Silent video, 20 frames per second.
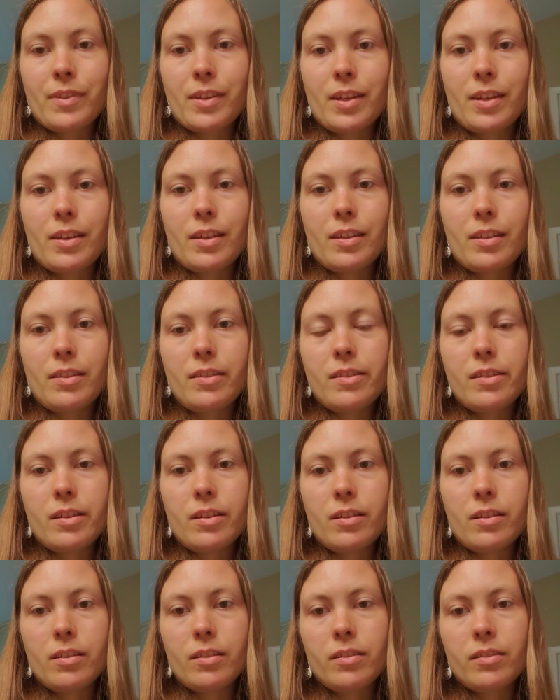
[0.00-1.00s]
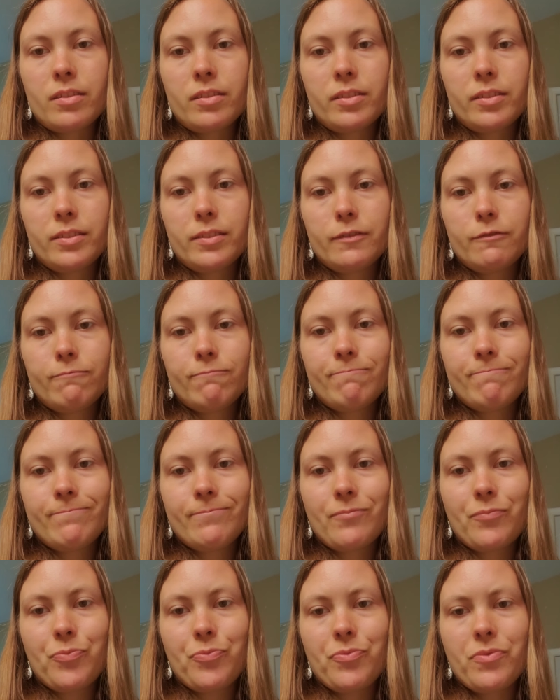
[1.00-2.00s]
And uh,
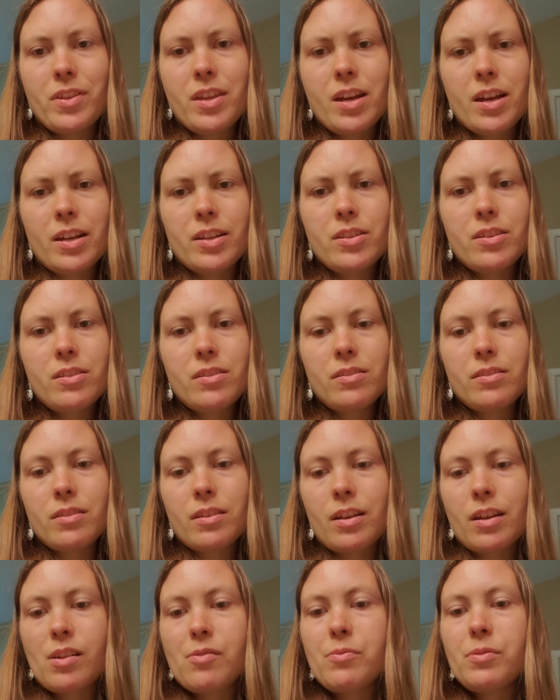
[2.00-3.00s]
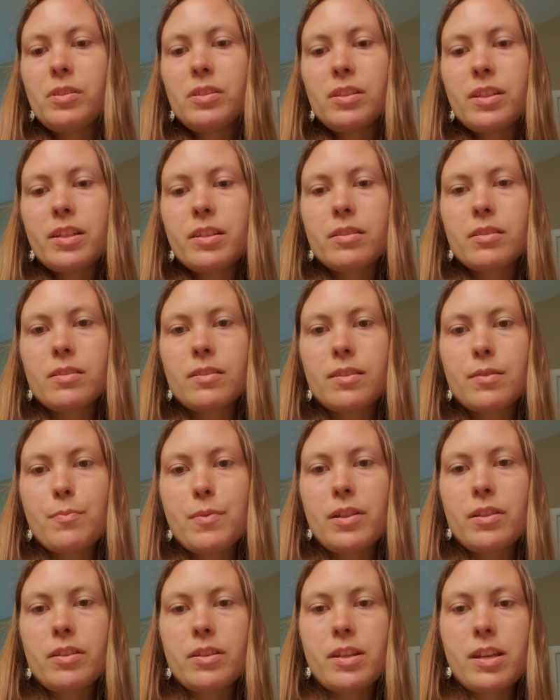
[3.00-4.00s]
yeah, I just, I really like the
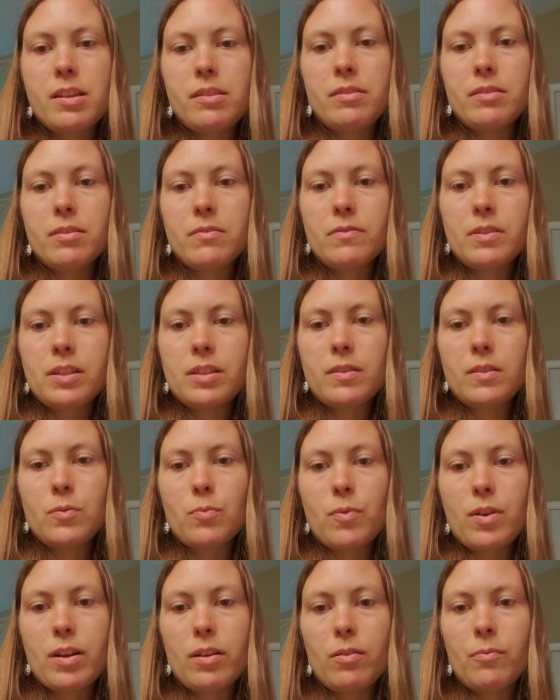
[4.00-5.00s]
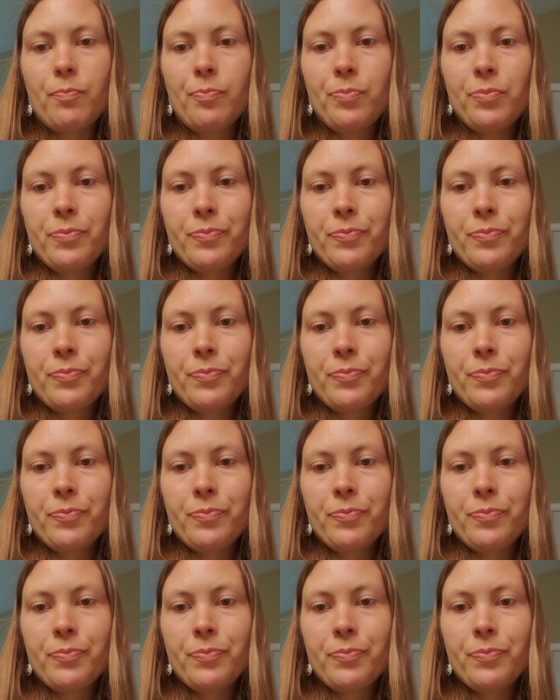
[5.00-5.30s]
smell and taste of it as well.